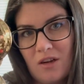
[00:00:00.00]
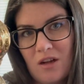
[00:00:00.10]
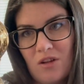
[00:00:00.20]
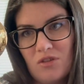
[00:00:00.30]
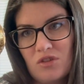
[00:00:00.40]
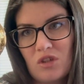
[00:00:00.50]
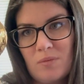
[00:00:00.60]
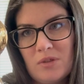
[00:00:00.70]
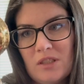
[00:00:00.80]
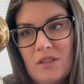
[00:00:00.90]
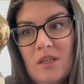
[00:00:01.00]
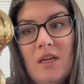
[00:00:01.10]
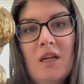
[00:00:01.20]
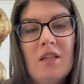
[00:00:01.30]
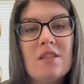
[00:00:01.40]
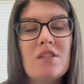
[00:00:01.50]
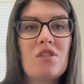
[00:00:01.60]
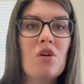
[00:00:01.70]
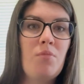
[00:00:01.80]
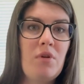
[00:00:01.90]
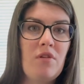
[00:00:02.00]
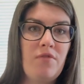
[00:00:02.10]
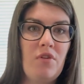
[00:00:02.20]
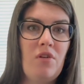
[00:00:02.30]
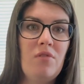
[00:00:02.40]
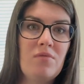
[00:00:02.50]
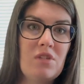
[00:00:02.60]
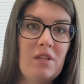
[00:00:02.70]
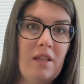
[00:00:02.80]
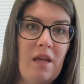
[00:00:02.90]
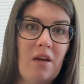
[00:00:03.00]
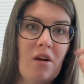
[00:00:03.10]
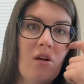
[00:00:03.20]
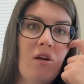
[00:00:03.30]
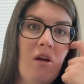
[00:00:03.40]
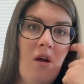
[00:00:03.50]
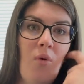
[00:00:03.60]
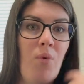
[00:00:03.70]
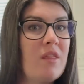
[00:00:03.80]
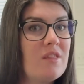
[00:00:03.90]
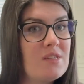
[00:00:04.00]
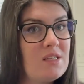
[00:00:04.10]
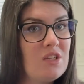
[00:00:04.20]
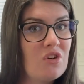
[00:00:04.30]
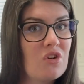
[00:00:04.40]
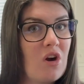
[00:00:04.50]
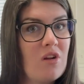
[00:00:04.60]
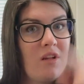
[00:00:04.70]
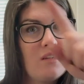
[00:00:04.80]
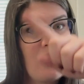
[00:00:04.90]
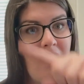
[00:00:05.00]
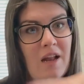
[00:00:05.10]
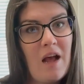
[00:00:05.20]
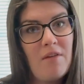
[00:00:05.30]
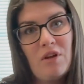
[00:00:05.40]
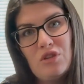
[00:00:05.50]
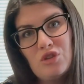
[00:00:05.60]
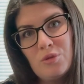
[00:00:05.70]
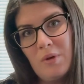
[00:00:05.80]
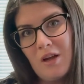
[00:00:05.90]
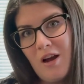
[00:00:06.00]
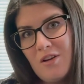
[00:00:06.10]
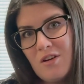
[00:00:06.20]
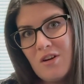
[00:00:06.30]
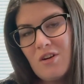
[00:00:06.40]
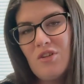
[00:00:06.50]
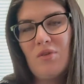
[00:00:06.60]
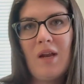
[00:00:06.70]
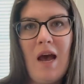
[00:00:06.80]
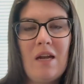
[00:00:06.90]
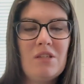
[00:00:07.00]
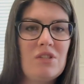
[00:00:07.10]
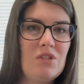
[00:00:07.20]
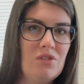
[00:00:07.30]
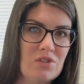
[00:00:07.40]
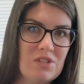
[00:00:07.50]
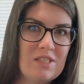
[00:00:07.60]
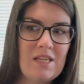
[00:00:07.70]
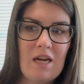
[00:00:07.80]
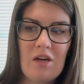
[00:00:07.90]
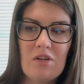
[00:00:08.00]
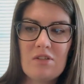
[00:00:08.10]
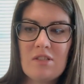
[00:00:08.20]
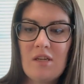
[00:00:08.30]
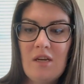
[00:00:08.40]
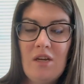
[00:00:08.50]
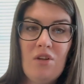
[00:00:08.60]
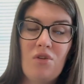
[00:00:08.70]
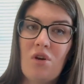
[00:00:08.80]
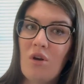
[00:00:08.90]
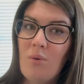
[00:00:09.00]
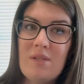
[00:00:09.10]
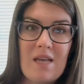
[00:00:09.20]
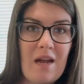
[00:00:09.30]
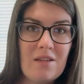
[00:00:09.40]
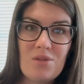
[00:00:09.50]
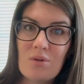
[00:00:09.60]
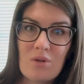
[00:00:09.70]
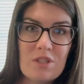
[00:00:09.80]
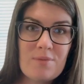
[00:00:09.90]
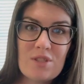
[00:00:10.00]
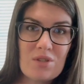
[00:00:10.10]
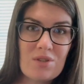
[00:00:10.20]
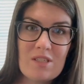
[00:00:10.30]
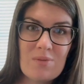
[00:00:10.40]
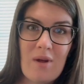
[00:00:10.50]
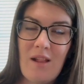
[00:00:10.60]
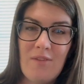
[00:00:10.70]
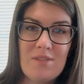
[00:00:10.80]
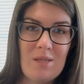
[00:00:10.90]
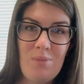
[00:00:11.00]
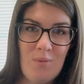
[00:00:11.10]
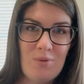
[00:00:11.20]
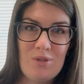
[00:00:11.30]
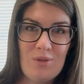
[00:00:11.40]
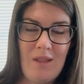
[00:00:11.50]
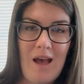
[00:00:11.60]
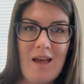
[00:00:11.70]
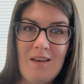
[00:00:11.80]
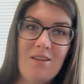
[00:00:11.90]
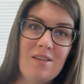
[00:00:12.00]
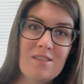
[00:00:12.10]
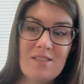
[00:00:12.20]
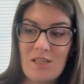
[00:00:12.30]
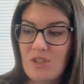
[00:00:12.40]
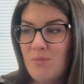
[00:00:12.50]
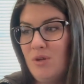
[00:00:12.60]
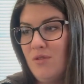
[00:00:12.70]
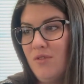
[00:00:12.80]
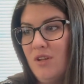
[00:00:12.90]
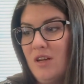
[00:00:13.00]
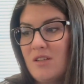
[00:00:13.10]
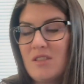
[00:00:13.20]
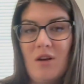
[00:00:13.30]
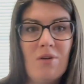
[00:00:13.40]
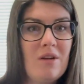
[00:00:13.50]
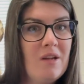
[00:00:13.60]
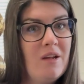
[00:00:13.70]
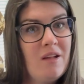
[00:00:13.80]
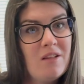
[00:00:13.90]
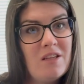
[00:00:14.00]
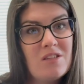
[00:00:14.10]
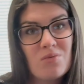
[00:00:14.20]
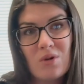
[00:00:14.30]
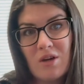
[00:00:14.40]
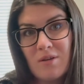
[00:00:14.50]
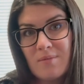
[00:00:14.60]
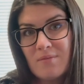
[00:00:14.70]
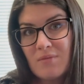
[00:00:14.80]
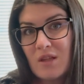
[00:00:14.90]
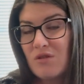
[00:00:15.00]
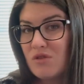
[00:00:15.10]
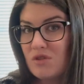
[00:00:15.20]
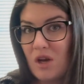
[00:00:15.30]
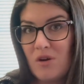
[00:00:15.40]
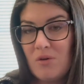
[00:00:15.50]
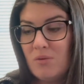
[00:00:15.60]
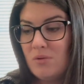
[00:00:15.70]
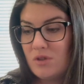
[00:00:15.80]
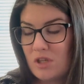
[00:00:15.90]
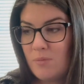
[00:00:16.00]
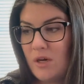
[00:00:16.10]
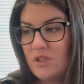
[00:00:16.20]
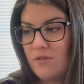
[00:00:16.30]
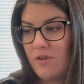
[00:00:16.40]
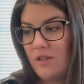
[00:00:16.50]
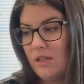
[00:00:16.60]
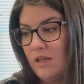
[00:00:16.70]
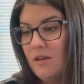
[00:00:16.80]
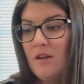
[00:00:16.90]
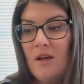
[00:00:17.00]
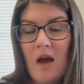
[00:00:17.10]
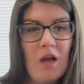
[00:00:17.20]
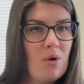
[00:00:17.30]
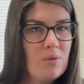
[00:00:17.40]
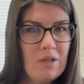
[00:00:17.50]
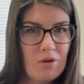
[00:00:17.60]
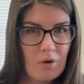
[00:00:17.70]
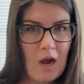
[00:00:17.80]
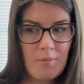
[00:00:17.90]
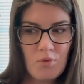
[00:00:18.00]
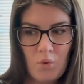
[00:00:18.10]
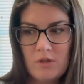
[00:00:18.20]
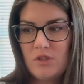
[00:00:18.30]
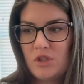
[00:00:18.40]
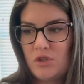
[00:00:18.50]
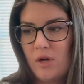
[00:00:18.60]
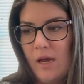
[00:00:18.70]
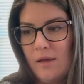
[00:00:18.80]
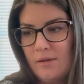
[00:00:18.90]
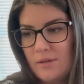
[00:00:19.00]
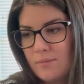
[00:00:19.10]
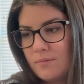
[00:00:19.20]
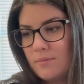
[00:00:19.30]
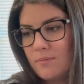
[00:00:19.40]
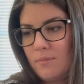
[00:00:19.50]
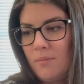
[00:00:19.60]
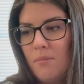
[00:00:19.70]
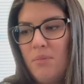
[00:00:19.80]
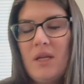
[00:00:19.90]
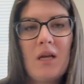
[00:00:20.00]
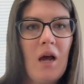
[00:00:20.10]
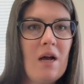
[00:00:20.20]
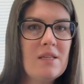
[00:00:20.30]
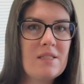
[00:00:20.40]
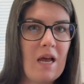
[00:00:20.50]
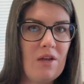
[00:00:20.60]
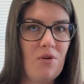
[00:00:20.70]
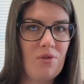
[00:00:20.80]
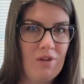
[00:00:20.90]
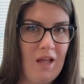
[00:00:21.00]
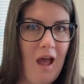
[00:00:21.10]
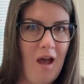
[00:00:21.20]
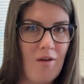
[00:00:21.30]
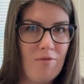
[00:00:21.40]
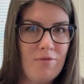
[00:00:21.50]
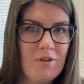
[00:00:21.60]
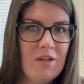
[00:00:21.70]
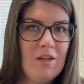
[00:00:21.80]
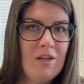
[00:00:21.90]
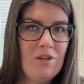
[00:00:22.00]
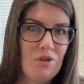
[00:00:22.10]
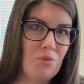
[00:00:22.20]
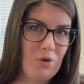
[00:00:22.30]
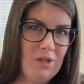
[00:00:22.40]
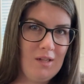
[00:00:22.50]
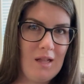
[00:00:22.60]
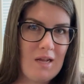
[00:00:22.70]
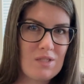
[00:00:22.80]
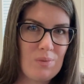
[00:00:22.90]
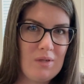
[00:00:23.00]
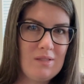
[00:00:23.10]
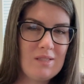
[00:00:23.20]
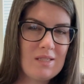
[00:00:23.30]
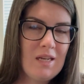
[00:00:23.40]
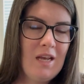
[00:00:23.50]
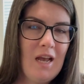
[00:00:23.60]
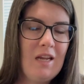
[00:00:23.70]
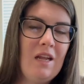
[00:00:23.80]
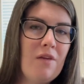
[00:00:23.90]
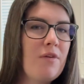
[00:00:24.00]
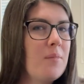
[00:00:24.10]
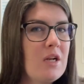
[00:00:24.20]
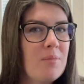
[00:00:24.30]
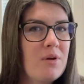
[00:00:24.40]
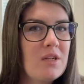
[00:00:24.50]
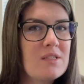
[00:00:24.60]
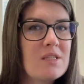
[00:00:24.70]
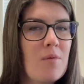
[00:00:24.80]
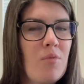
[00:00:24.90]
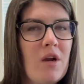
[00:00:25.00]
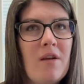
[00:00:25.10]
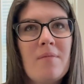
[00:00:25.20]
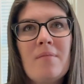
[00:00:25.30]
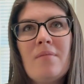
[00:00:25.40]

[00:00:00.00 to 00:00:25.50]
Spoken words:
color description. This is so beautiful to layer with the cedar garland, kind of have it drooping under. You could add it to your stairs. You could always add it to a Christmas tree as well. I've seen people do that and it is such a beautiful look. So these were so budget friendly. I only grabbed one strand because I already have the real glass ones. And if I'm gonna put it somewhere,